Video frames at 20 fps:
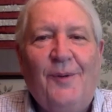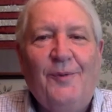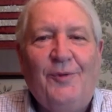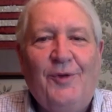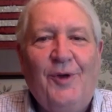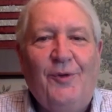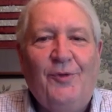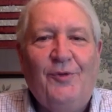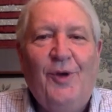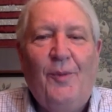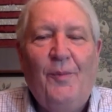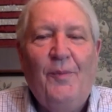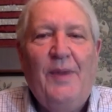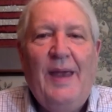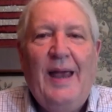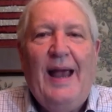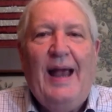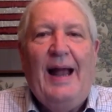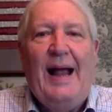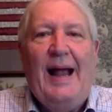so, so,
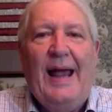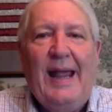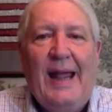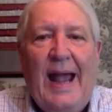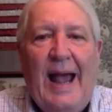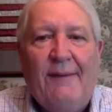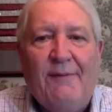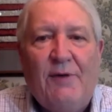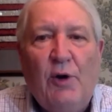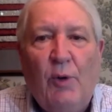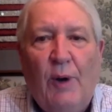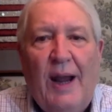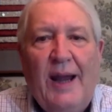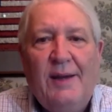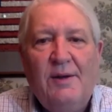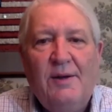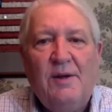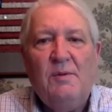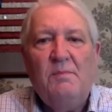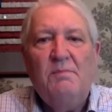hey, have a
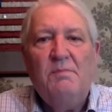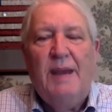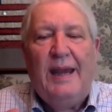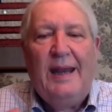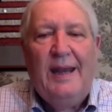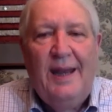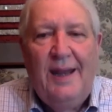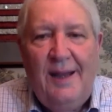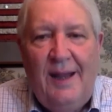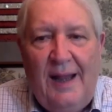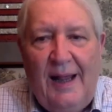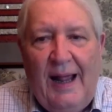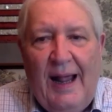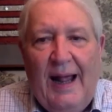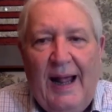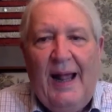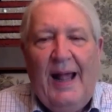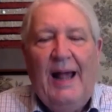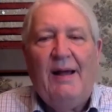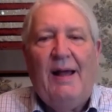great meeting.
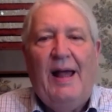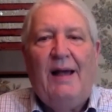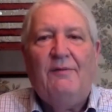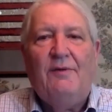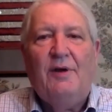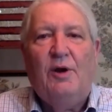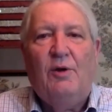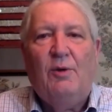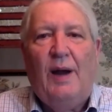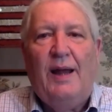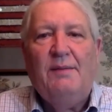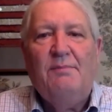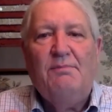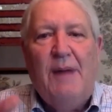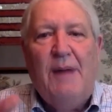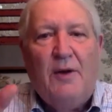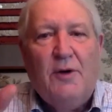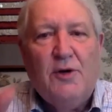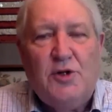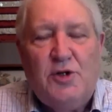Ha- have a great
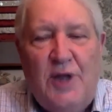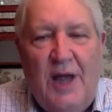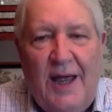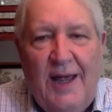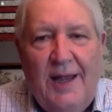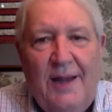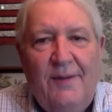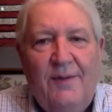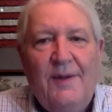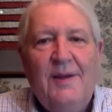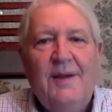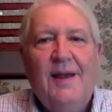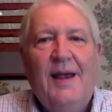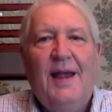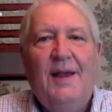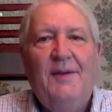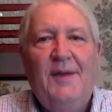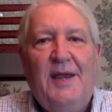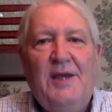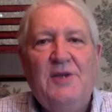Mother's Day.
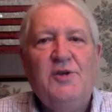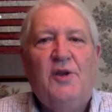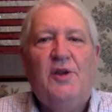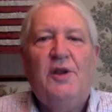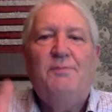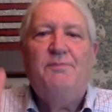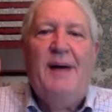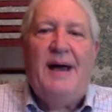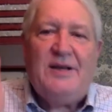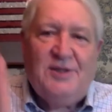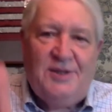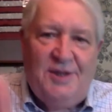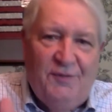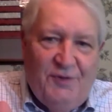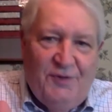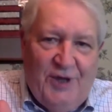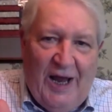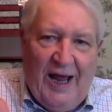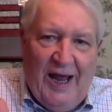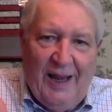And these are the best
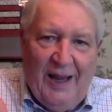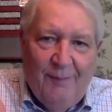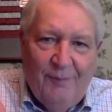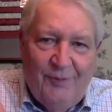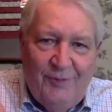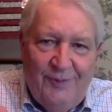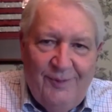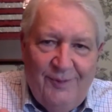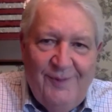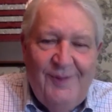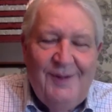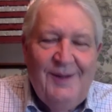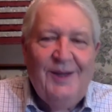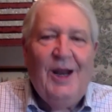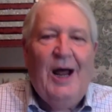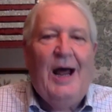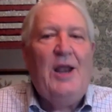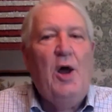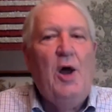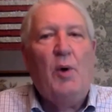of times. You
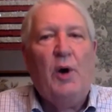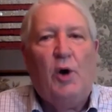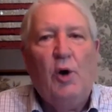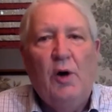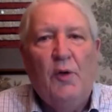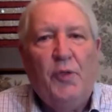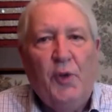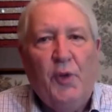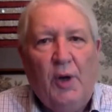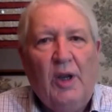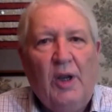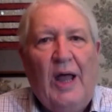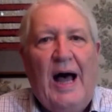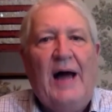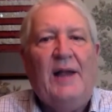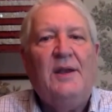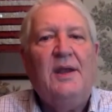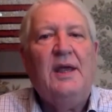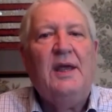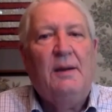know, I know we're going through a
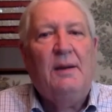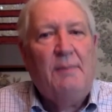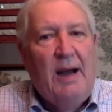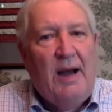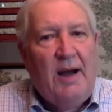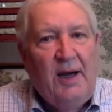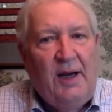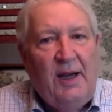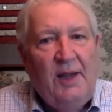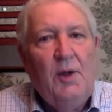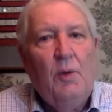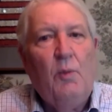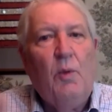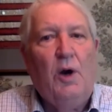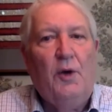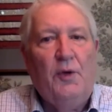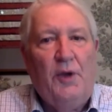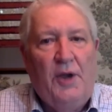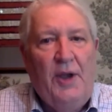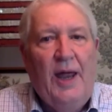lot in America and the
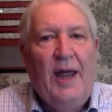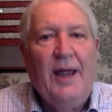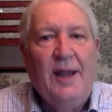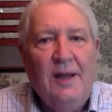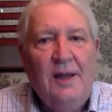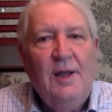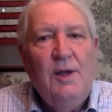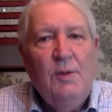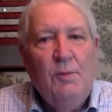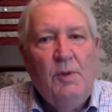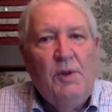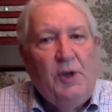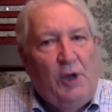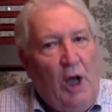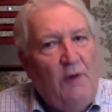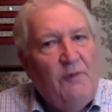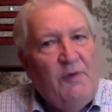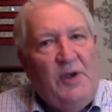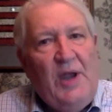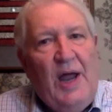world today with the
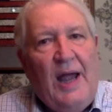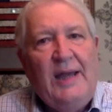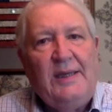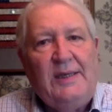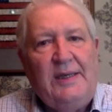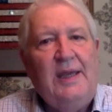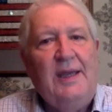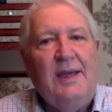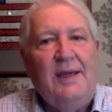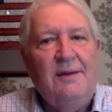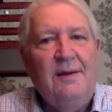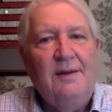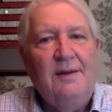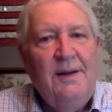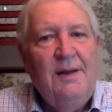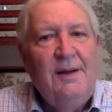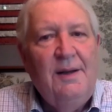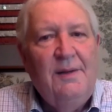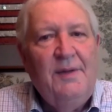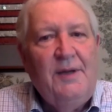COVID 19.
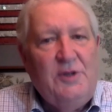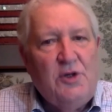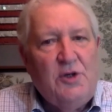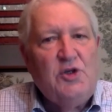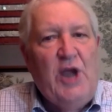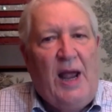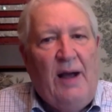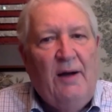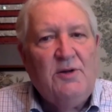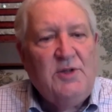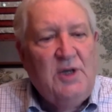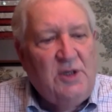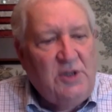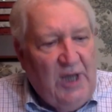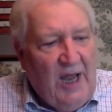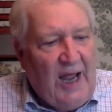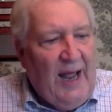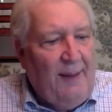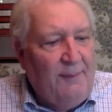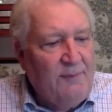These are challenging
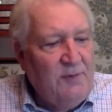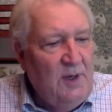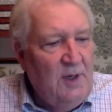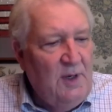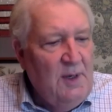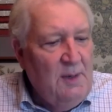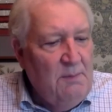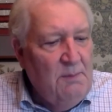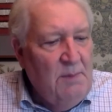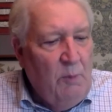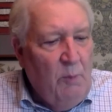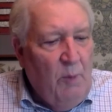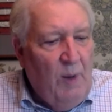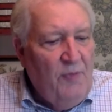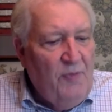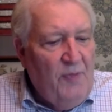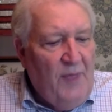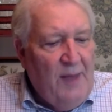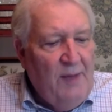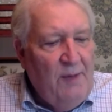times. But
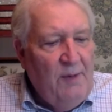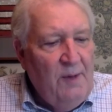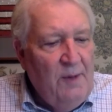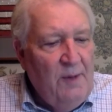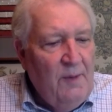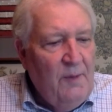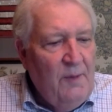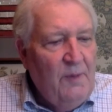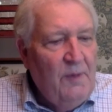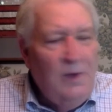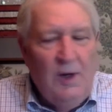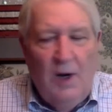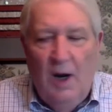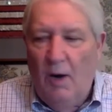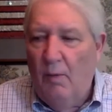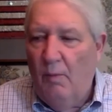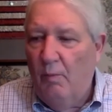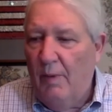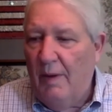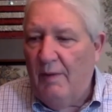one thing, you
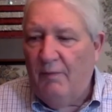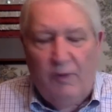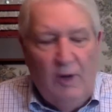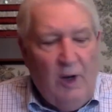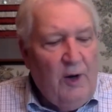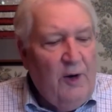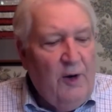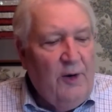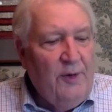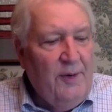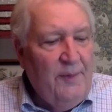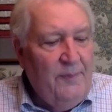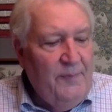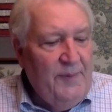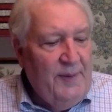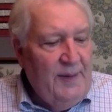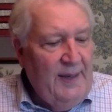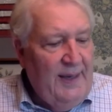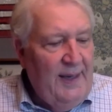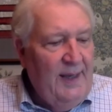know, we've learned
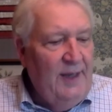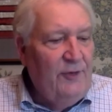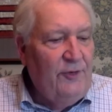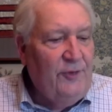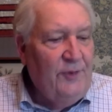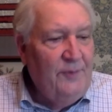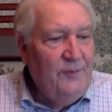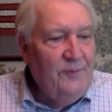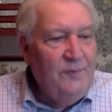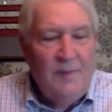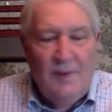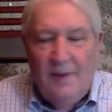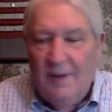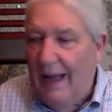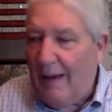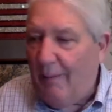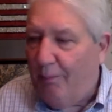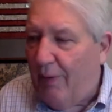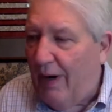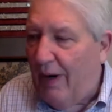is
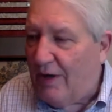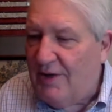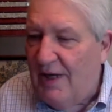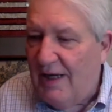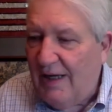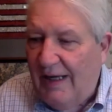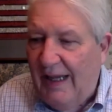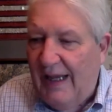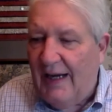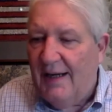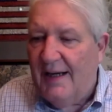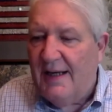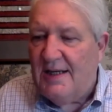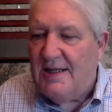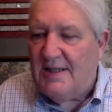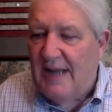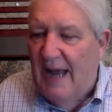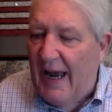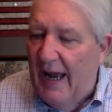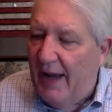like President Kennedy
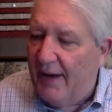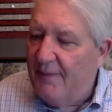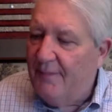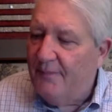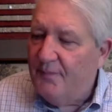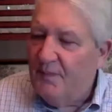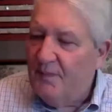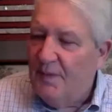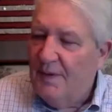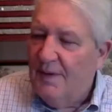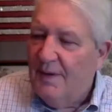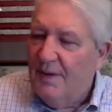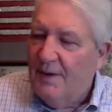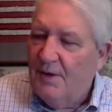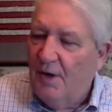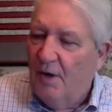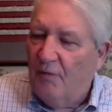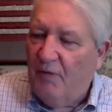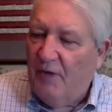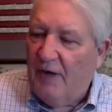said,
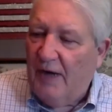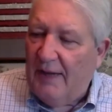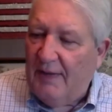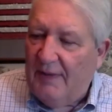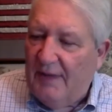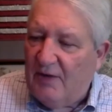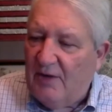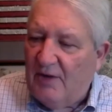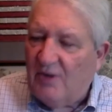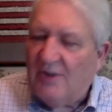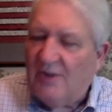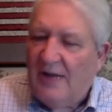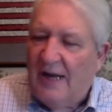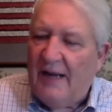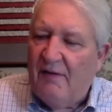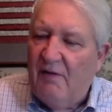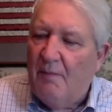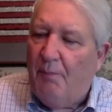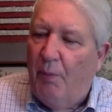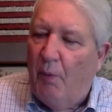don't forget this, this is kind
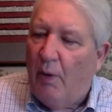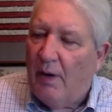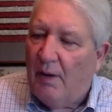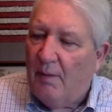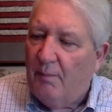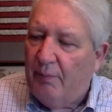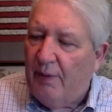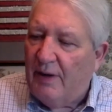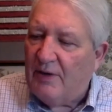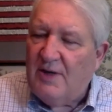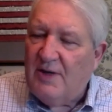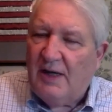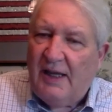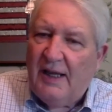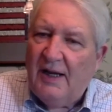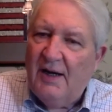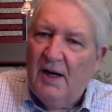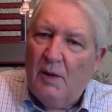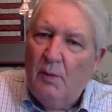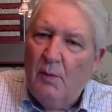of important. President
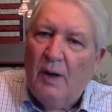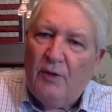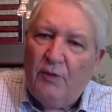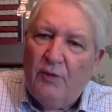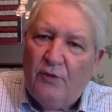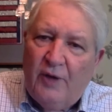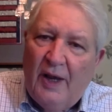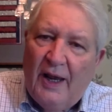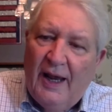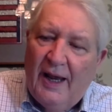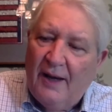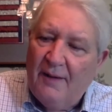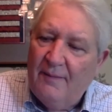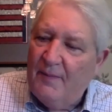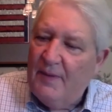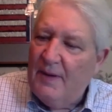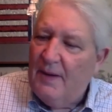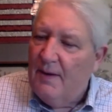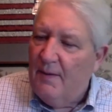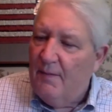Kennedy once said
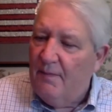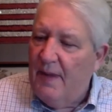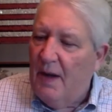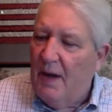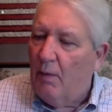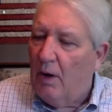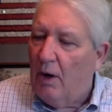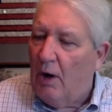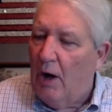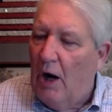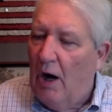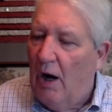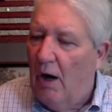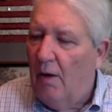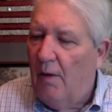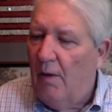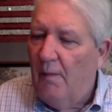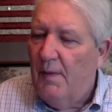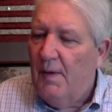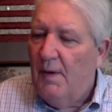that we're
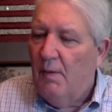all